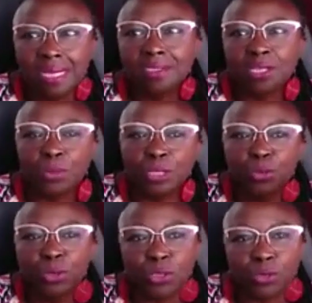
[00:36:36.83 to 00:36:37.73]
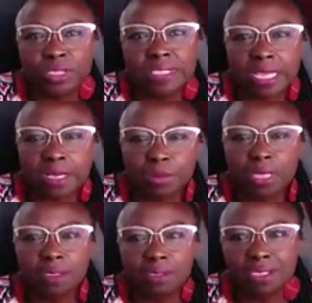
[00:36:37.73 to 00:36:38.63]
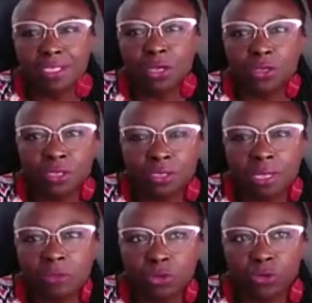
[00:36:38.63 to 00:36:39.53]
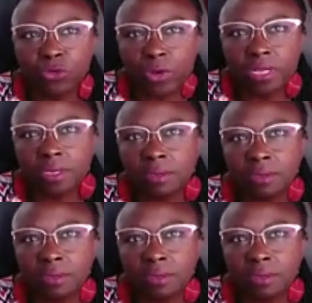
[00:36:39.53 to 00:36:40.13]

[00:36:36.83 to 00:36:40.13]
So between your statement and looking on your credit